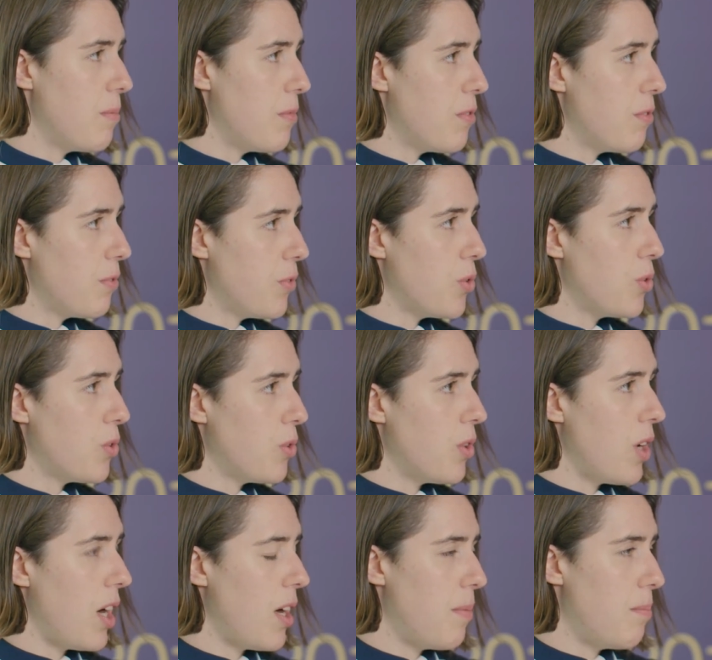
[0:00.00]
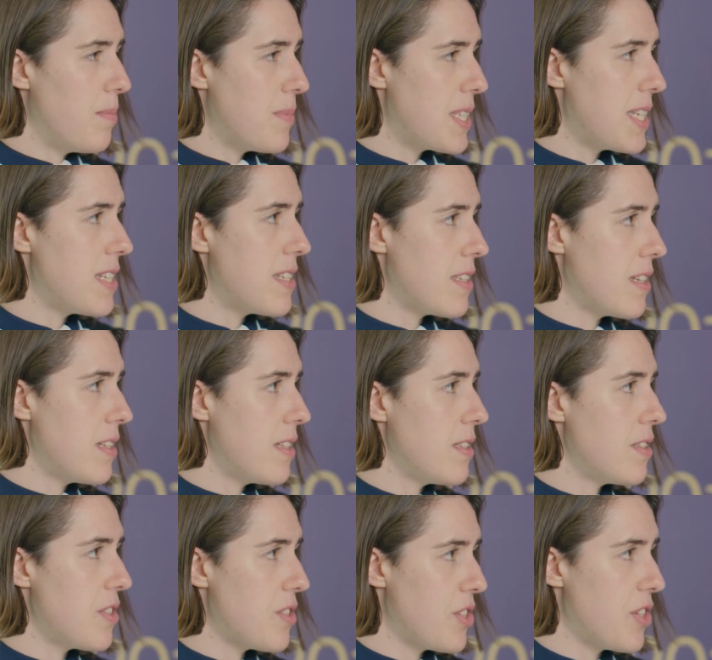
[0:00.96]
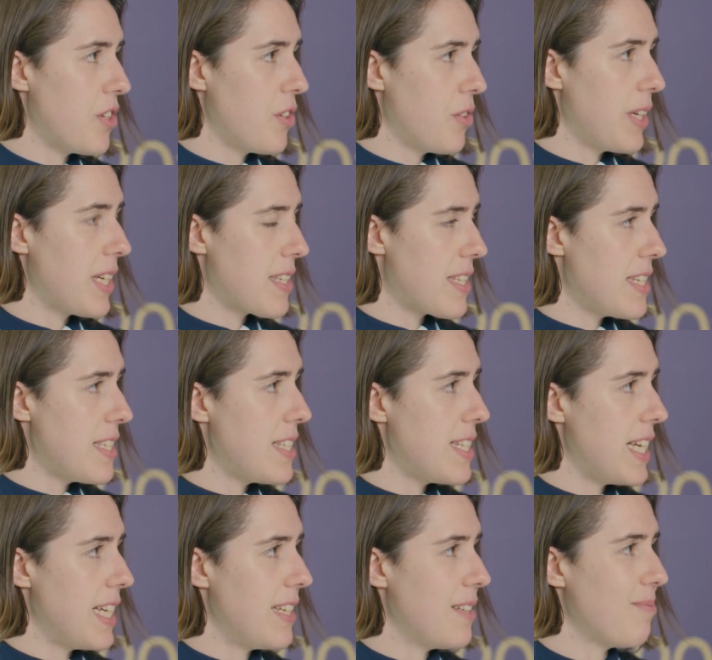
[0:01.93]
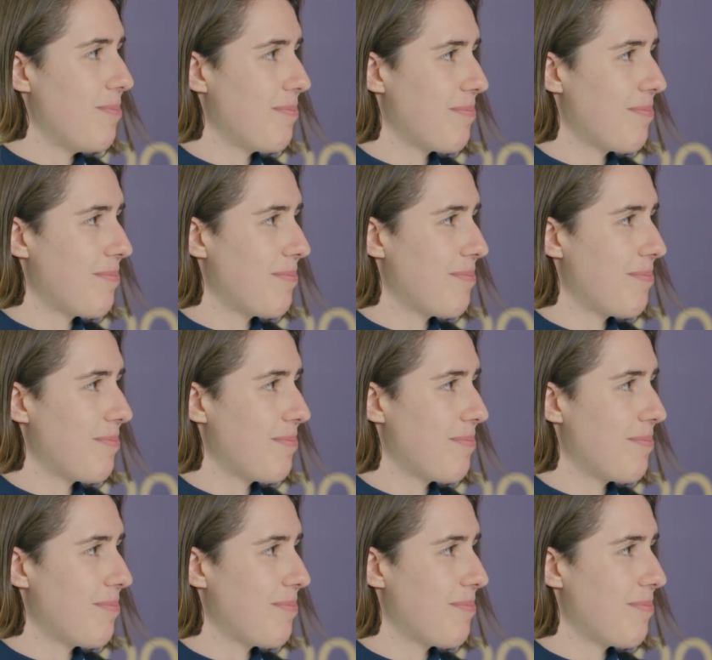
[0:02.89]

for citizens to exist in.